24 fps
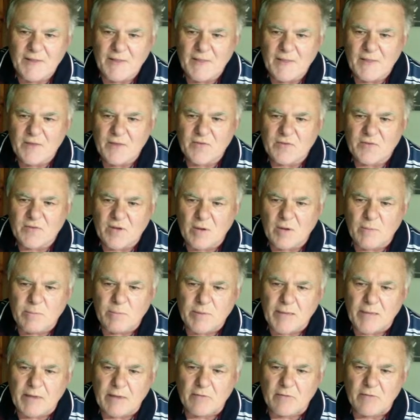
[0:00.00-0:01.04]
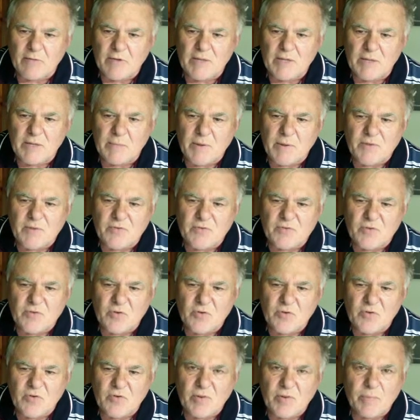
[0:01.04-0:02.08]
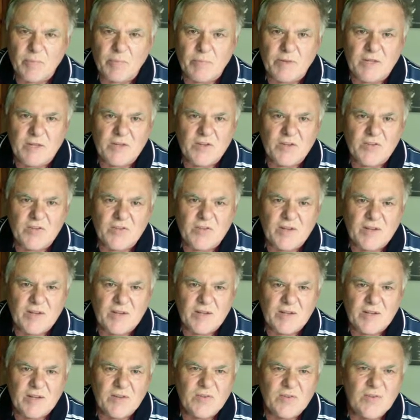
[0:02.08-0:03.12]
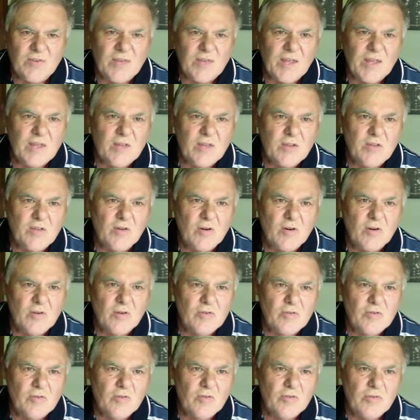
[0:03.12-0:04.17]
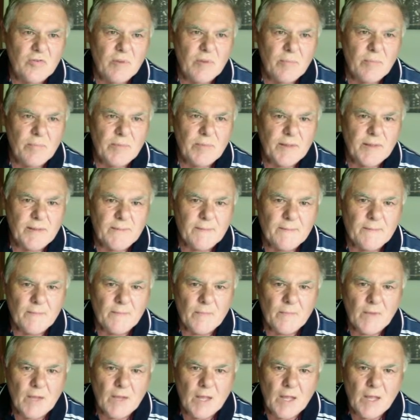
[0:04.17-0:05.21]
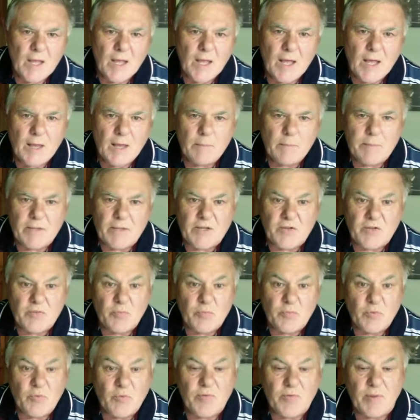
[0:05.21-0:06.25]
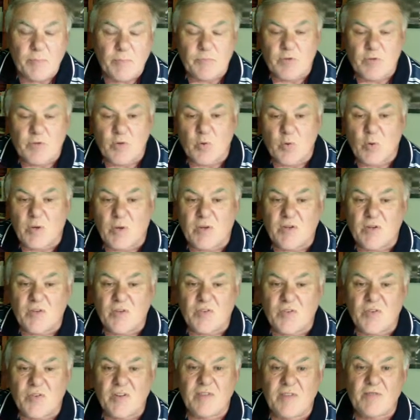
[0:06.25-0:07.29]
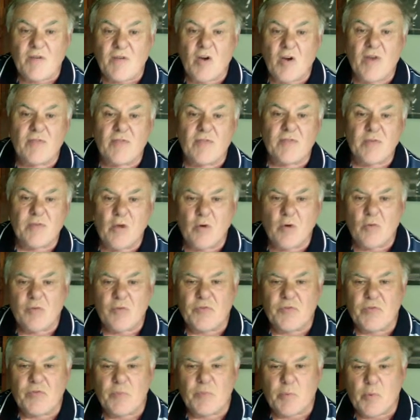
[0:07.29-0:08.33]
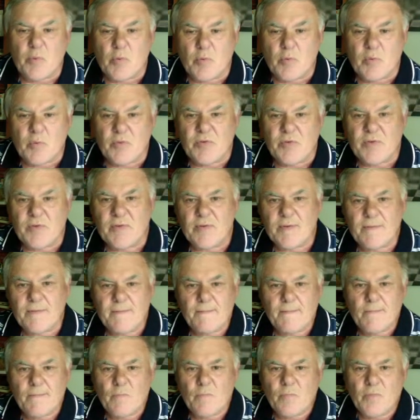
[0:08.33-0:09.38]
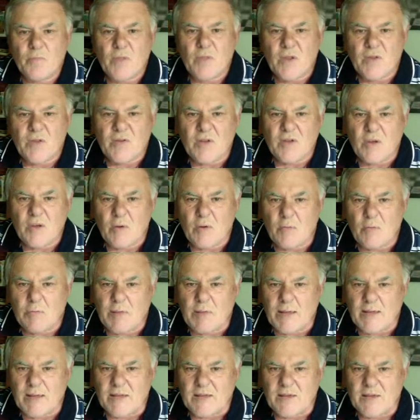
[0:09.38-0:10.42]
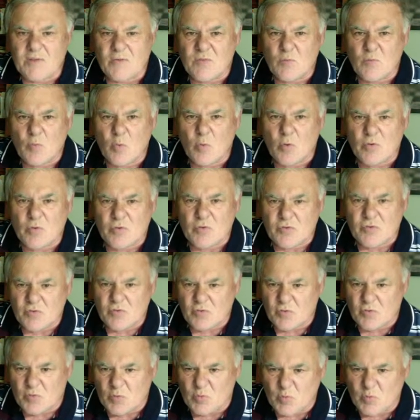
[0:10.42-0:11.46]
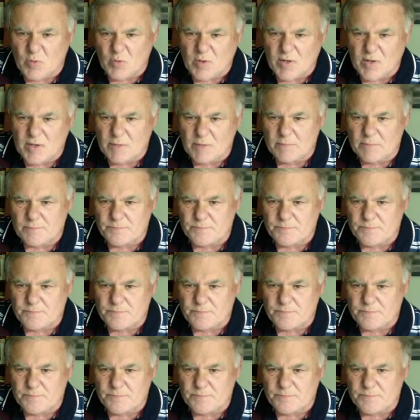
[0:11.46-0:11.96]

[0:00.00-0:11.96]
So black really must do something in the centre. He's saying you've got to do something. Black just moves up to queen to c5 and holds the pawns. So black doesn't want to...